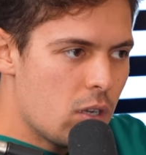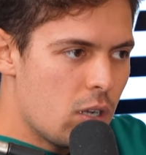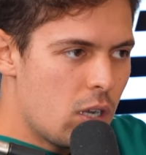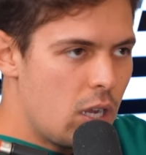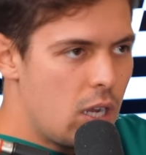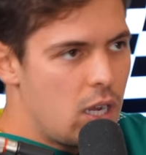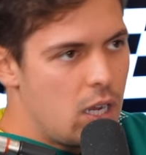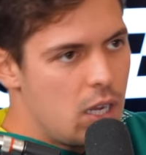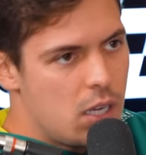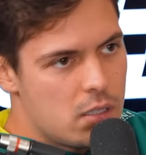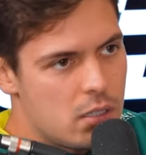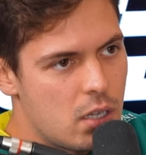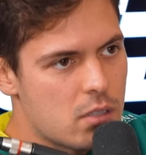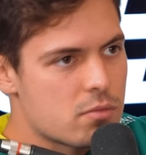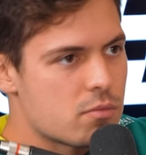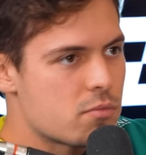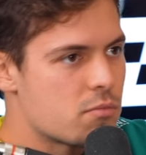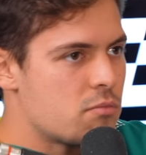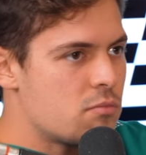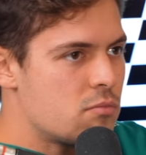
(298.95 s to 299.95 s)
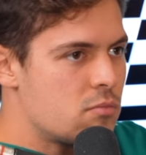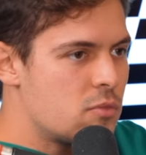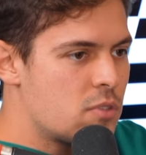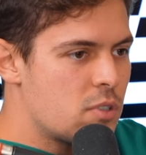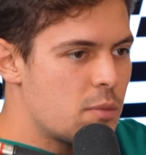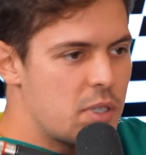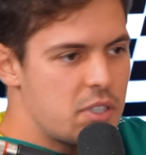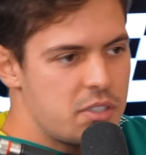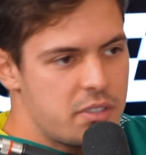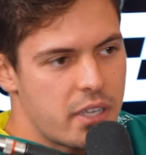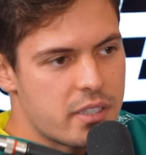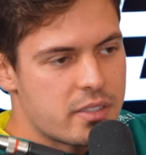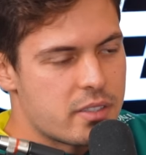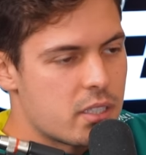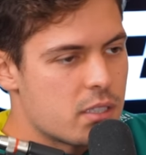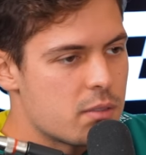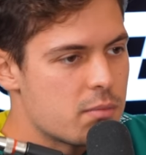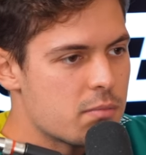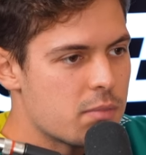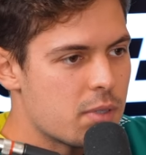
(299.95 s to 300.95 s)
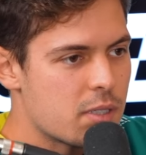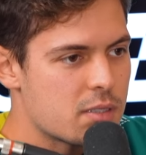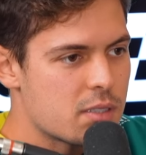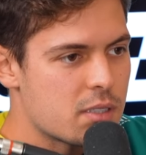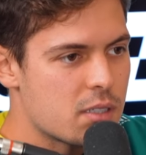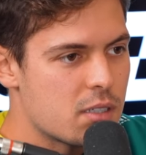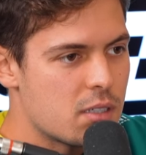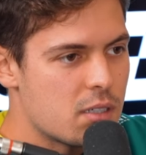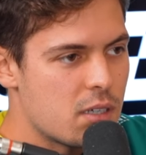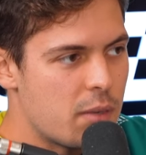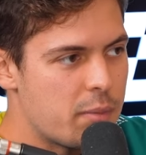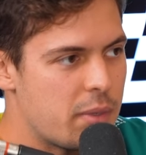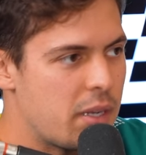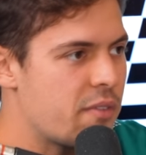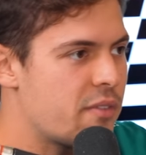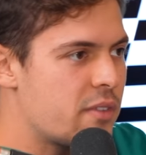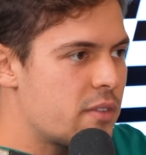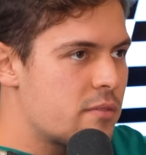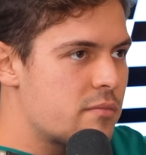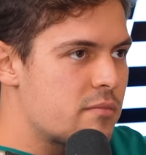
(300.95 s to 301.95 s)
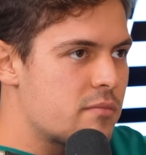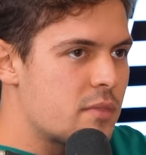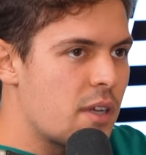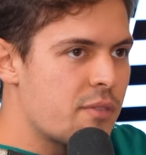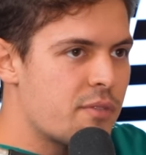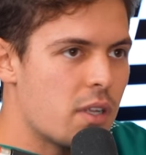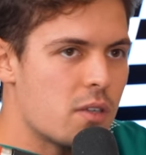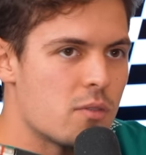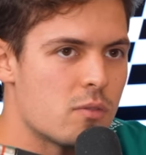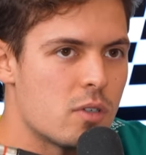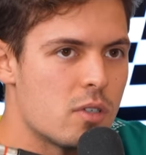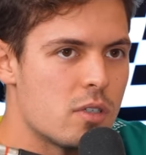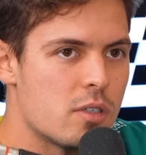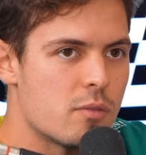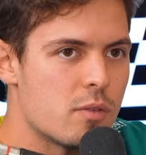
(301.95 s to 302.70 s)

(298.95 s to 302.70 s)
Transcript: Uh, not so much testing, but uh, I mean, every, I've done only